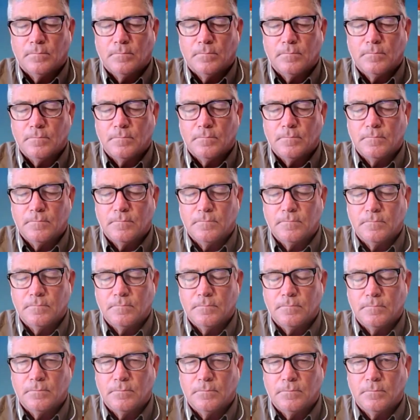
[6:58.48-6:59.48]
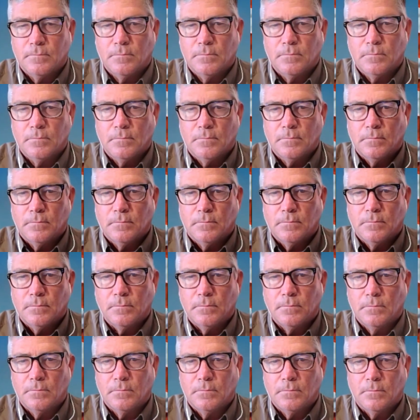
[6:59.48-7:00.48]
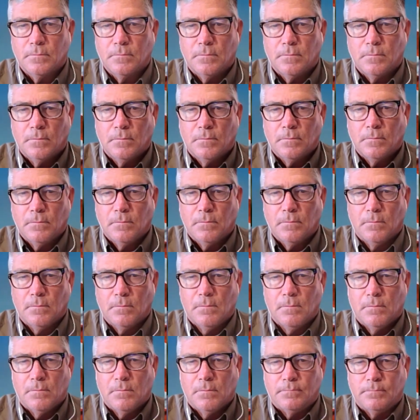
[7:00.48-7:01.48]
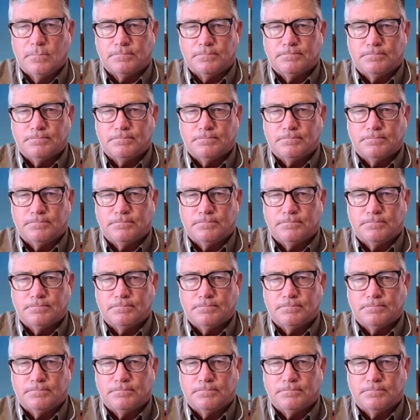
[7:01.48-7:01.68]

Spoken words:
The person shown says nothing.